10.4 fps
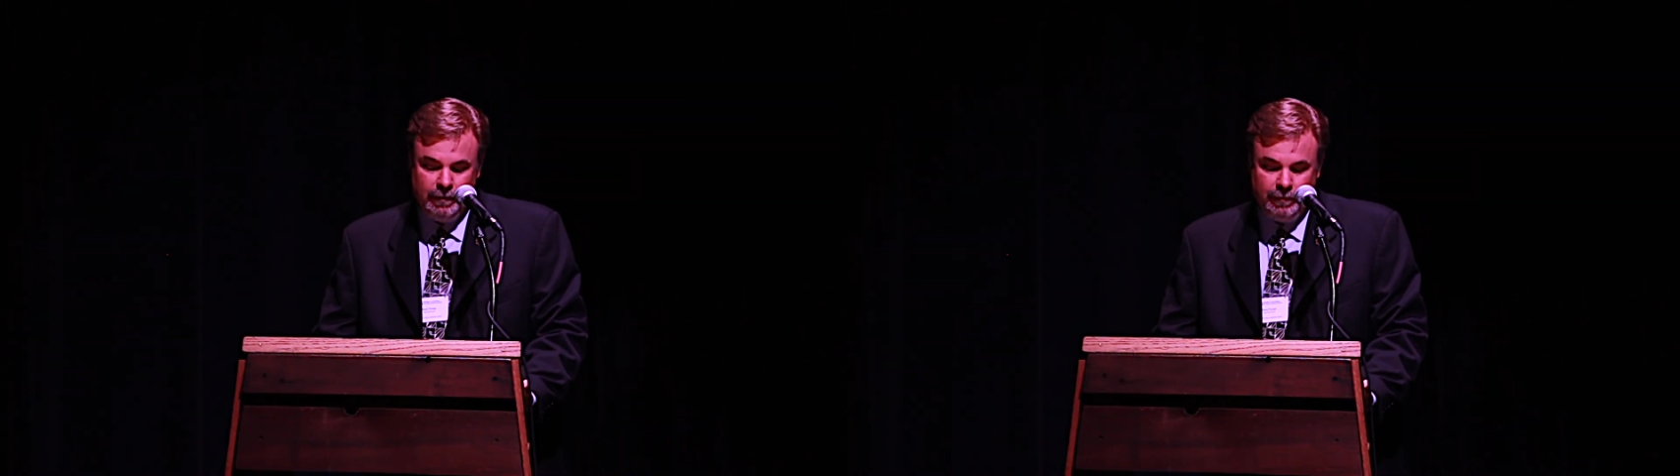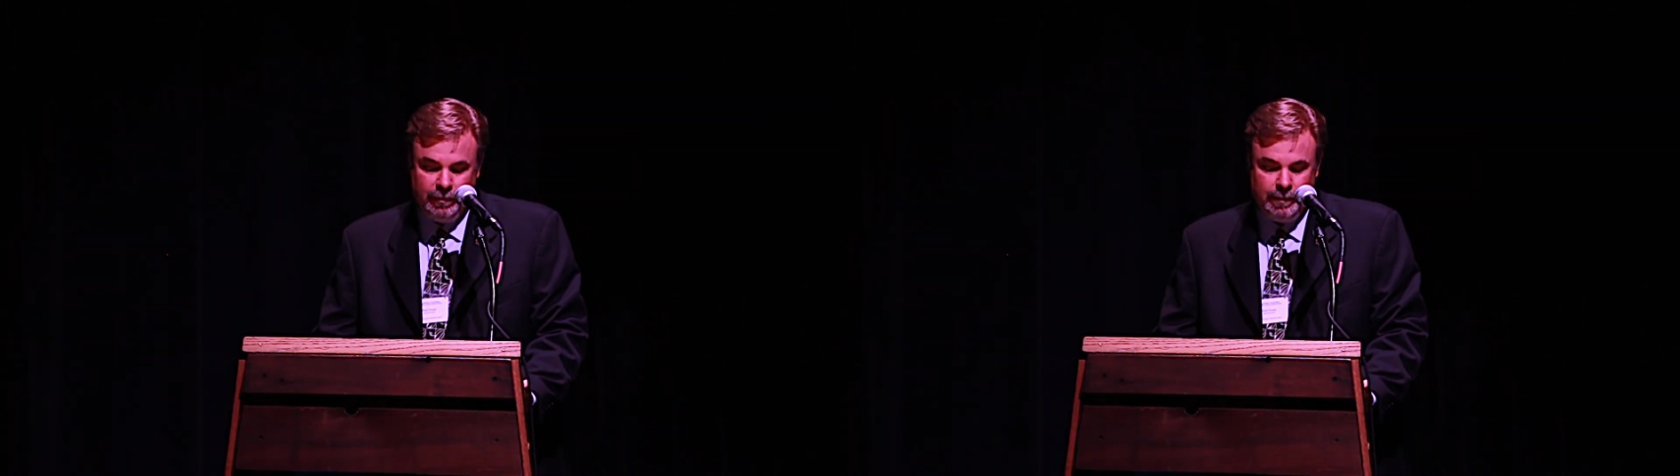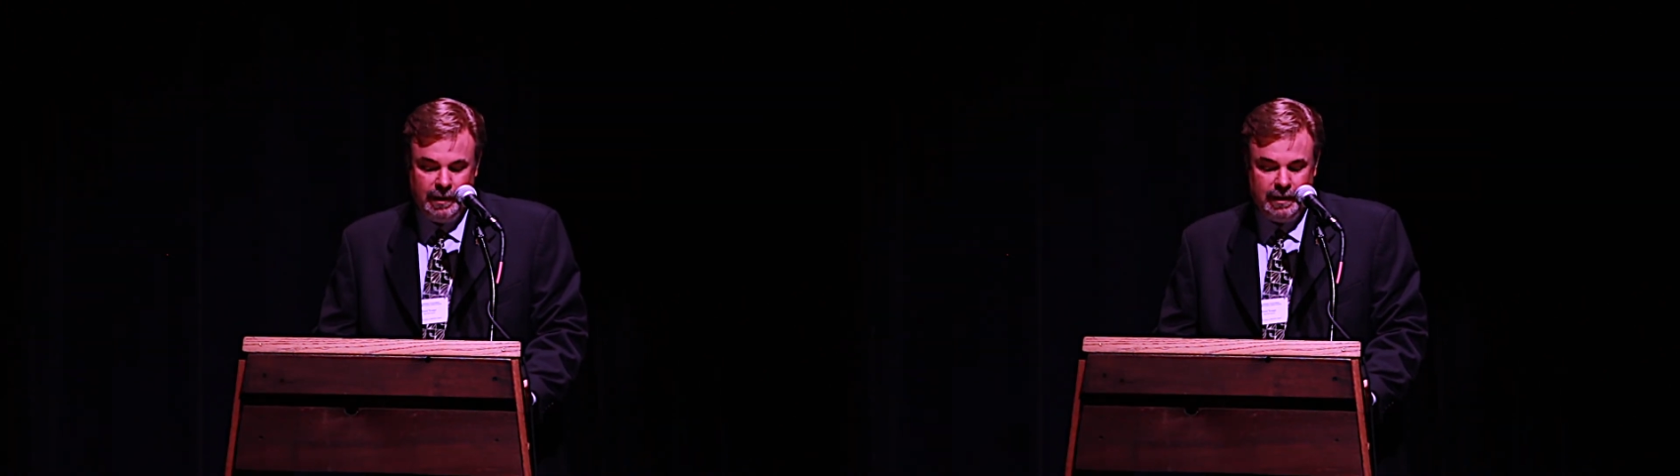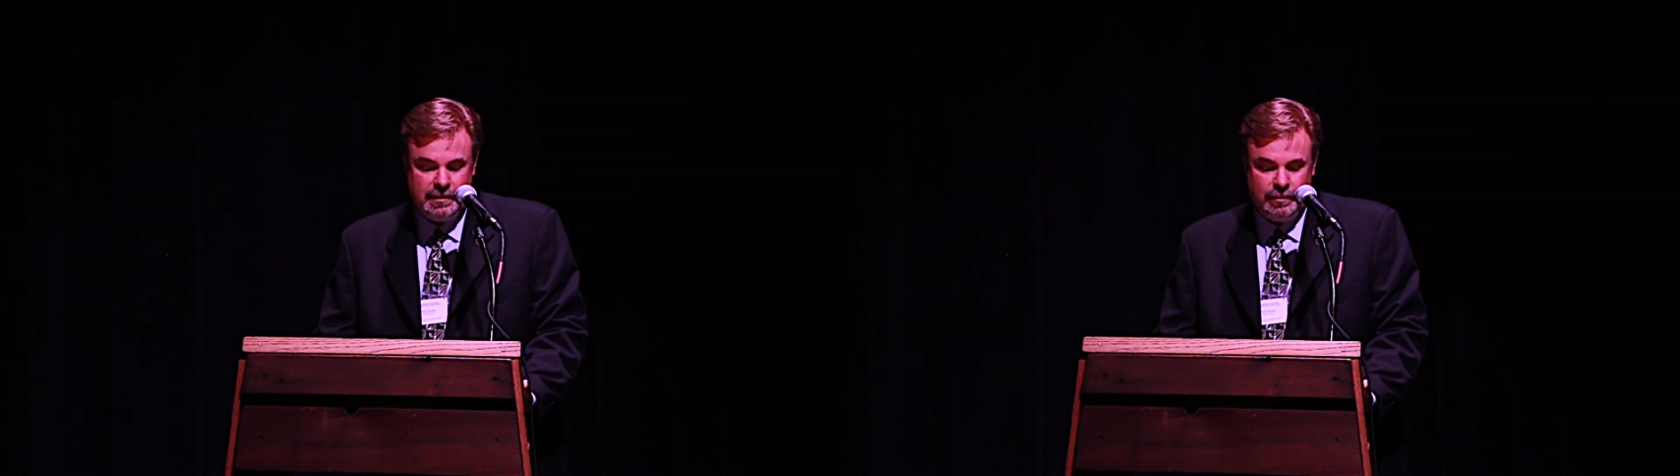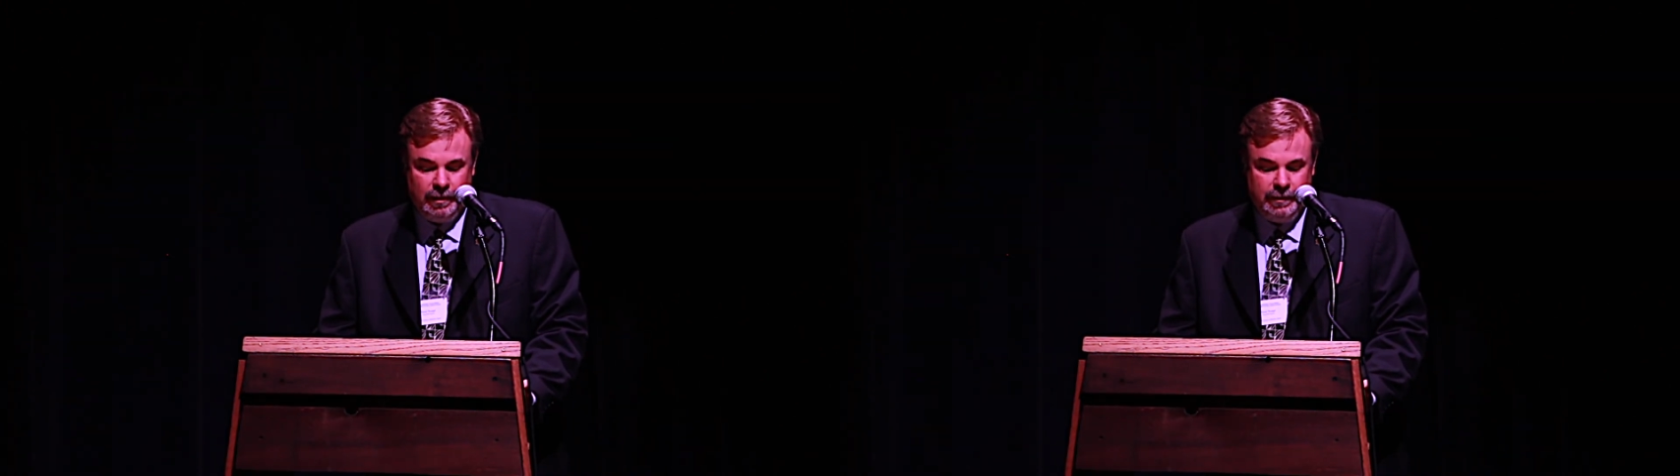For the
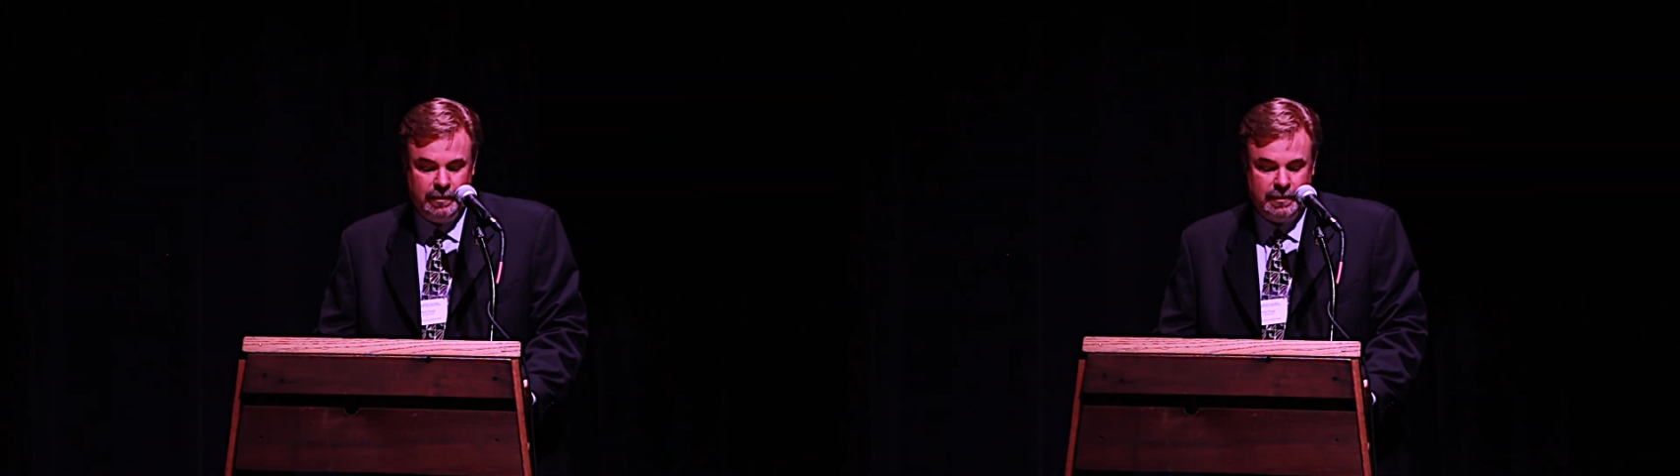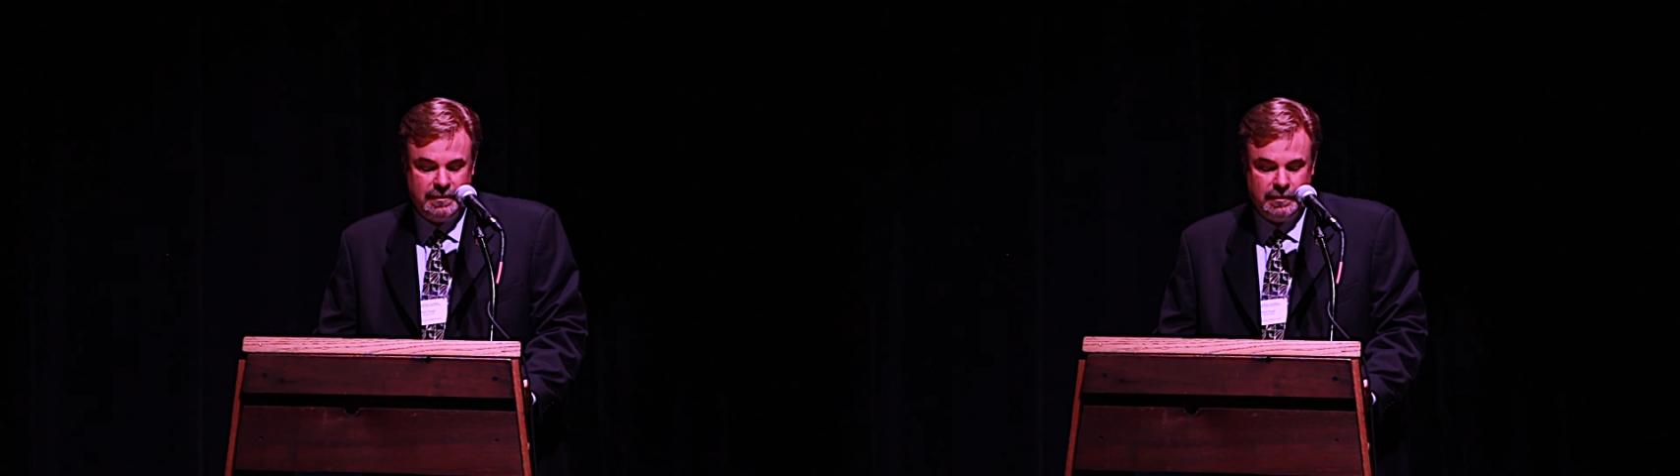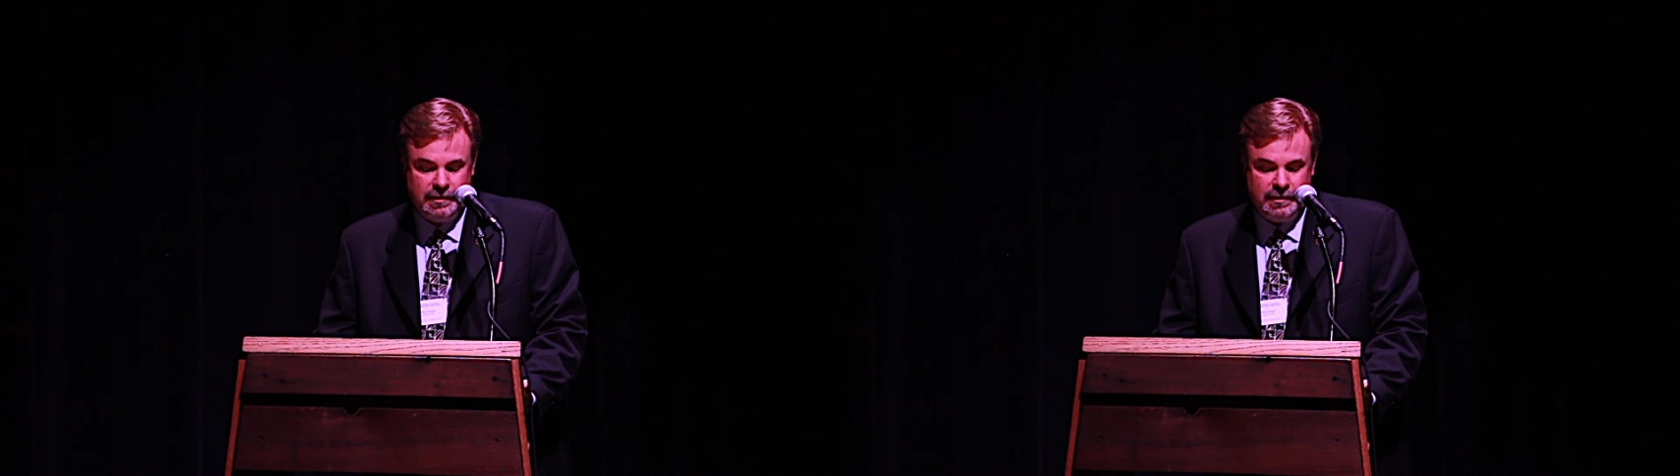past 12 years,